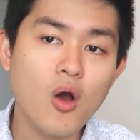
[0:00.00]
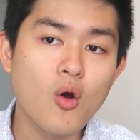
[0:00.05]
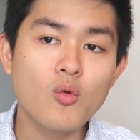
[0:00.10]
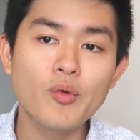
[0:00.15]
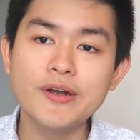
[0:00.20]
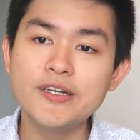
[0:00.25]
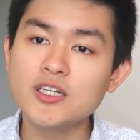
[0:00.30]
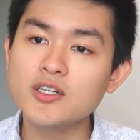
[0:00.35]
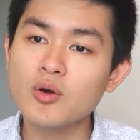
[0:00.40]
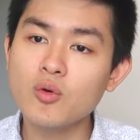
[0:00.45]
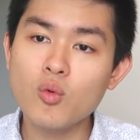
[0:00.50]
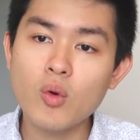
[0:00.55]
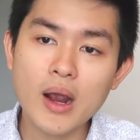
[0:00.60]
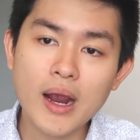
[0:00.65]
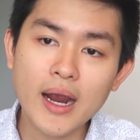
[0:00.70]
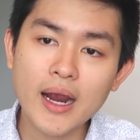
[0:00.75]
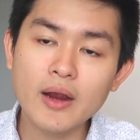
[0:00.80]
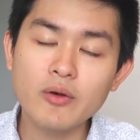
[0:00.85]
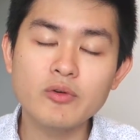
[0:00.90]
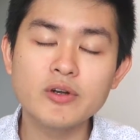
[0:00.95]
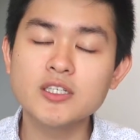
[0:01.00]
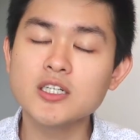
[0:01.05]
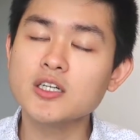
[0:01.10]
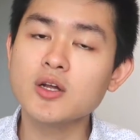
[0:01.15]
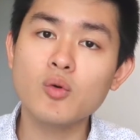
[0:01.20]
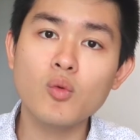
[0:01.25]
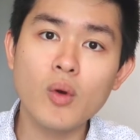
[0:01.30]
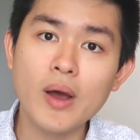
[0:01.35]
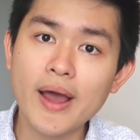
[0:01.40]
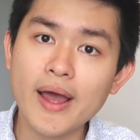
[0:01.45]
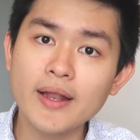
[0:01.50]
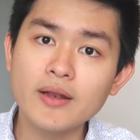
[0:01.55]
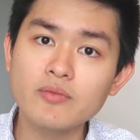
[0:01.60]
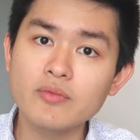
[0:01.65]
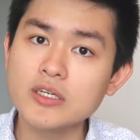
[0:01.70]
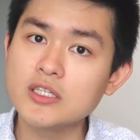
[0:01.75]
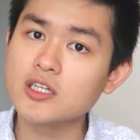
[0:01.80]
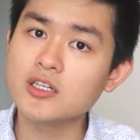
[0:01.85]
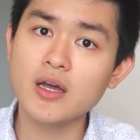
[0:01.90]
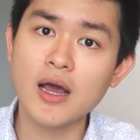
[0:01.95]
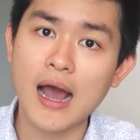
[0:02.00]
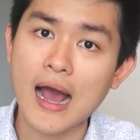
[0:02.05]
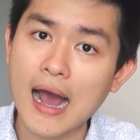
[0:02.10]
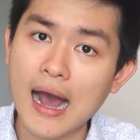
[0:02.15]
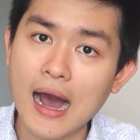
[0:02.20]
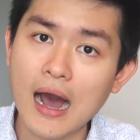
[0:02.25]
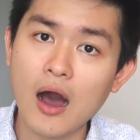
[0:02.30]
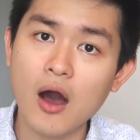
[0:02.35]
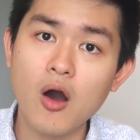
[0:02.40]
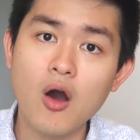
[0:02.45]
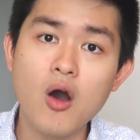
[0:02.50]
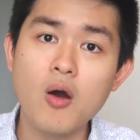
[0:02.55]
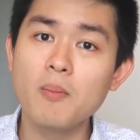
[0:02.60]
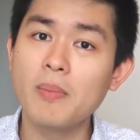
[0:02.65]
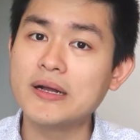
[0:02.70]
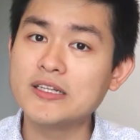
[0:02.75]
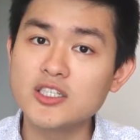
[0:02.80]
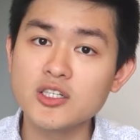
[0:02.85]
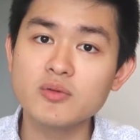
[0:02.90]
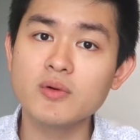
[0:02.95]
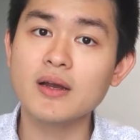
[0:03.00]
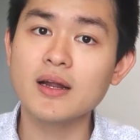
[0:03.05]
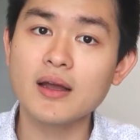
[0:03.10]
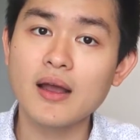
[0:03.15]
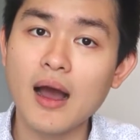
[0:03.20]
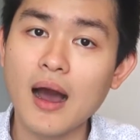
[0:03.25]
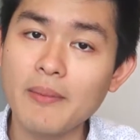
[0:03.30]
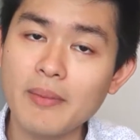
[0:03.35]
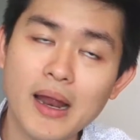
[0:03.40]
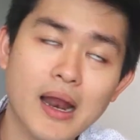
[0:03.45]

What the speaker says: We don't know where, we don't know when, we don't know how, but do you want to come?